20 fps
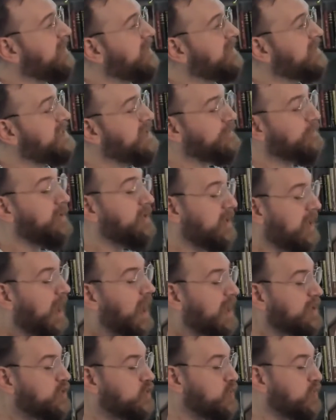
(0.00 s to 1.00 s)
different
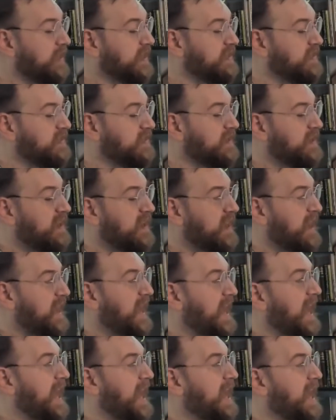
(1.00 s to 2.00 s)
countries,
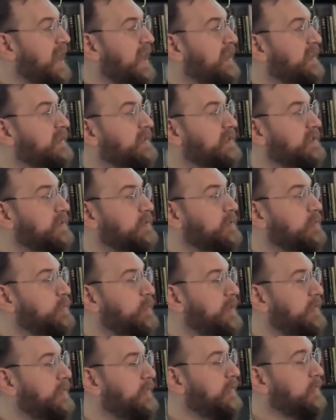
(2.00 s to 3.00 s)
and
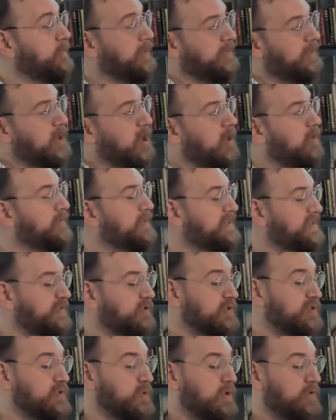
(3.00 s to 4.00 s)
with COVID
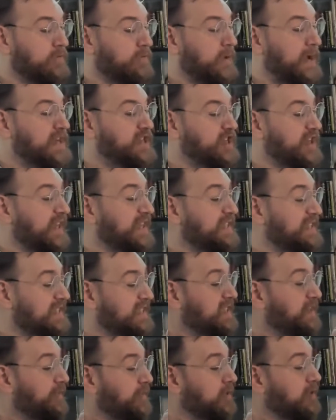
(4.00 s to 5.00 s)
still sort of raging, it's
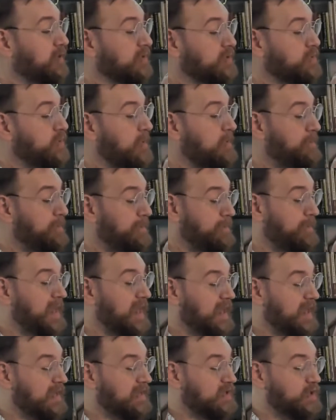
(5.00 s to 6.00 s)
difficult
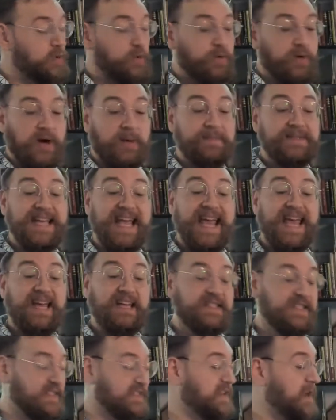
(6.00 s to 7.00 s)
to
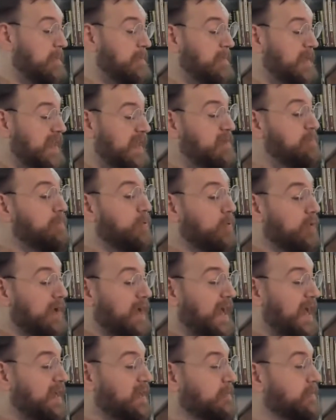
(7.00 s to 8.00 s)
obtain some import
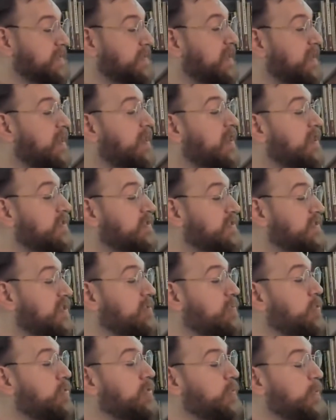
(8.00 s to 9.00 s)
items. So the more that we